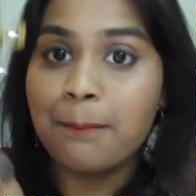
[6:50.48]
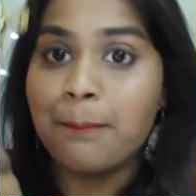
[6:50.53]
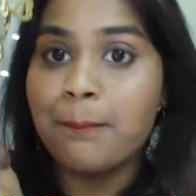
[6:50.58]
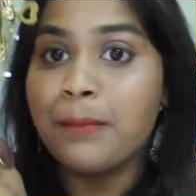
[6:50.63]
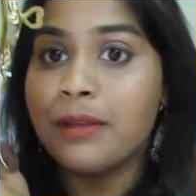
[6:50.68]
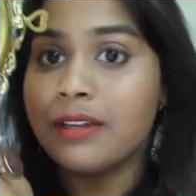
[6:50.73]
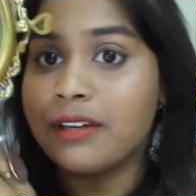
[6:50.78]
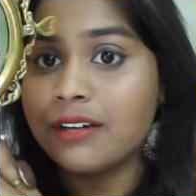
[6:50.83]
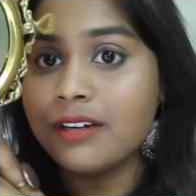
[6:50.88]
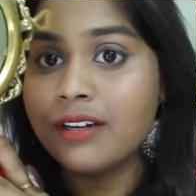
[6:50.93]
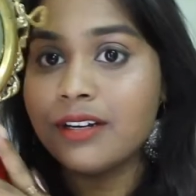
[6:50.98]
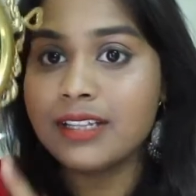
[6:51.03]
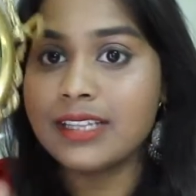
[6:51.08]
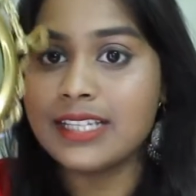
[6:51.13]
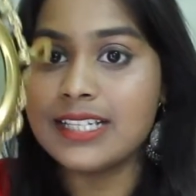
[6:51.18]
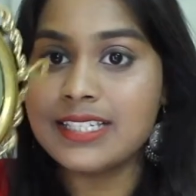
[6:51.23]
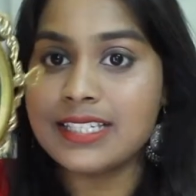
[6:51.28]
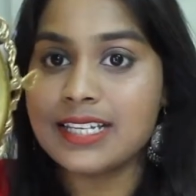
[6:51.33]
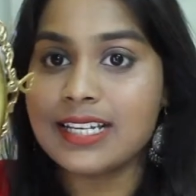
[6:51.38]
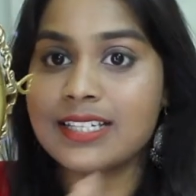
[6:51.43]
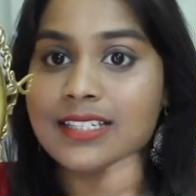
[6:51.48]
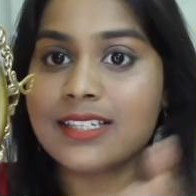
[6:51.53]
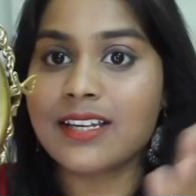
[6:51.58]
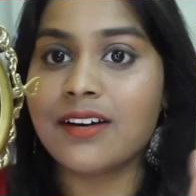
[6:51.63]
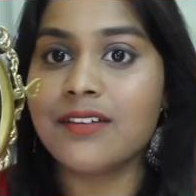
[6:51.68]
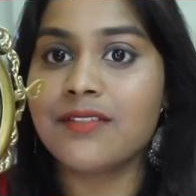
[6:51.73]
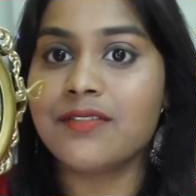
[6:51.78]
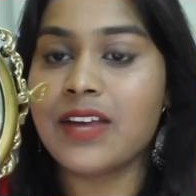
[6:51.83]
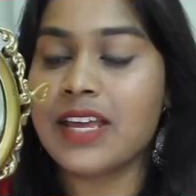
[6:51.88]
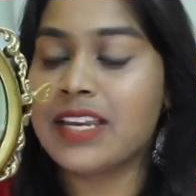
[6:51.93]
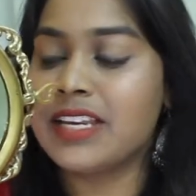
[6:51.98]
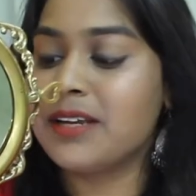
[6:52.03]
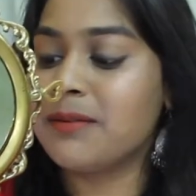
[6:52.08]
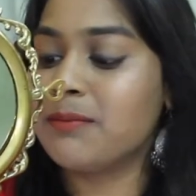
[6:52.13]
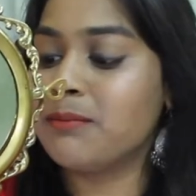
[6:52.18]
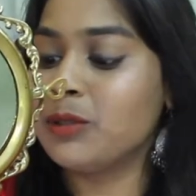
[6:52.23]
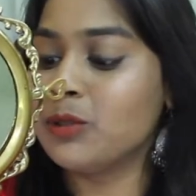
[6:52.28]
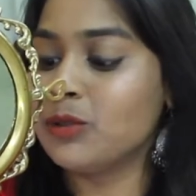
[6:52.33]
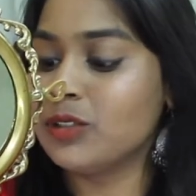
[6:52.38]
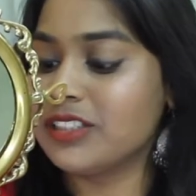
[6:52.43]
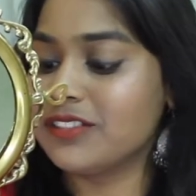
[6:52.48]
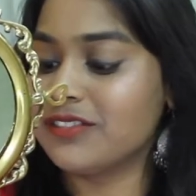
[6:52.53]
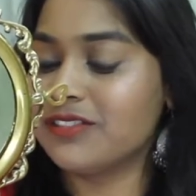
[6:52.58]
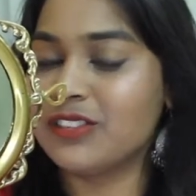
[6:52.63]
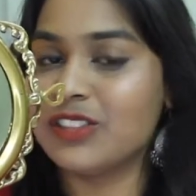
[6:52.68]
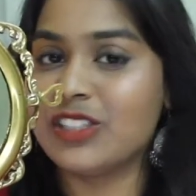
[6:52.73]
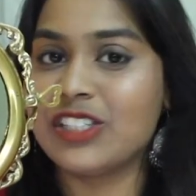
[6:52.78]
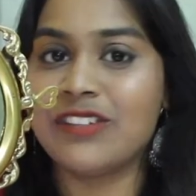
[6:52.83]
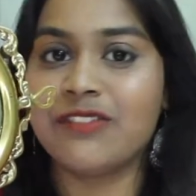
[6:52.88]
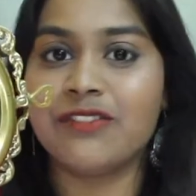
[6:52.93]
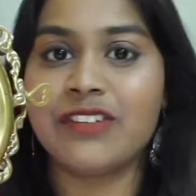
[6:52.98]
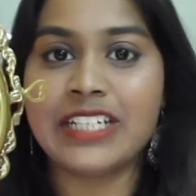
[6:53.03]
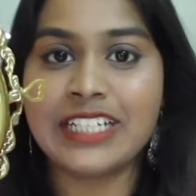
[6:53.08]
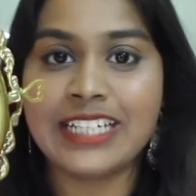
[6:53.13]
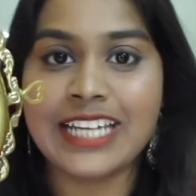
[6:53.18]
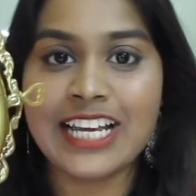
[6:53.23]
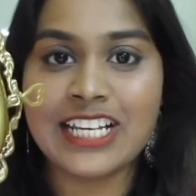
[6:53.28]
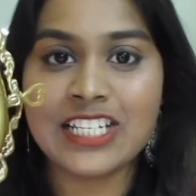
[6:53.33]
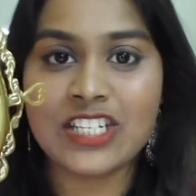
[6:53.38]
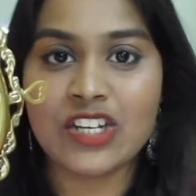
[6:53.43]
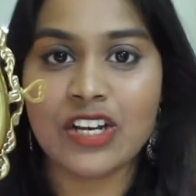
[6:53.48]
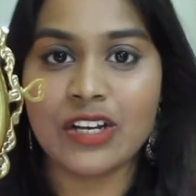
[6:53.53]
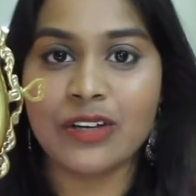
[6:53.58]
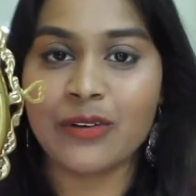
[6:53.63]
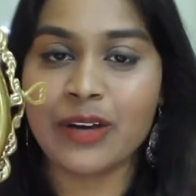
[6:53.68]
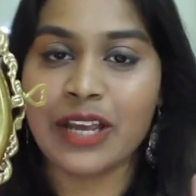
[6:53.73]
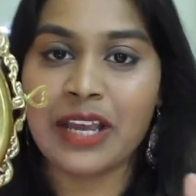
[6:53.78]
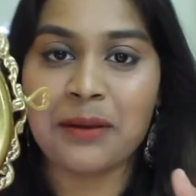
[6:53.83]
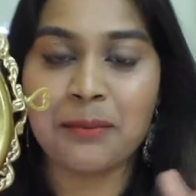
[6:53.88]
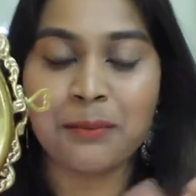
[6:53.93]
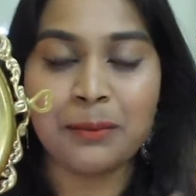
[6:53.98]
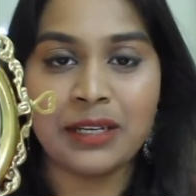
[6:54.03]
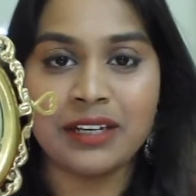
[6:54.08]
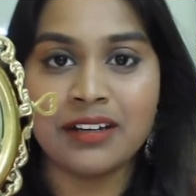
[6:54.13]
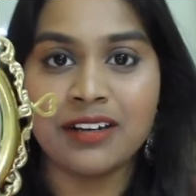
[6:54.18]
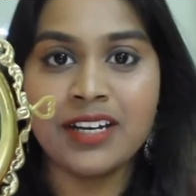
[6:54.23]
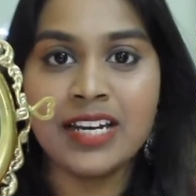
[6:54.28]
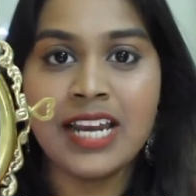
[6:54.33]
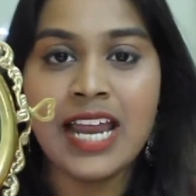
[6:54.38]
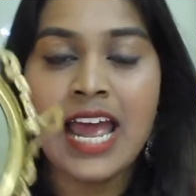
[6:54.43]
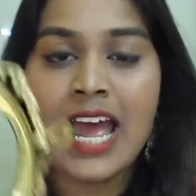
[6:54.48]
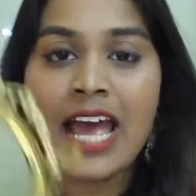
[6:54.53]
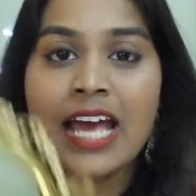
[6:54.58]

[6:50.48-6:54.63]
mirror. This is a very beautiful vintage looking mirror.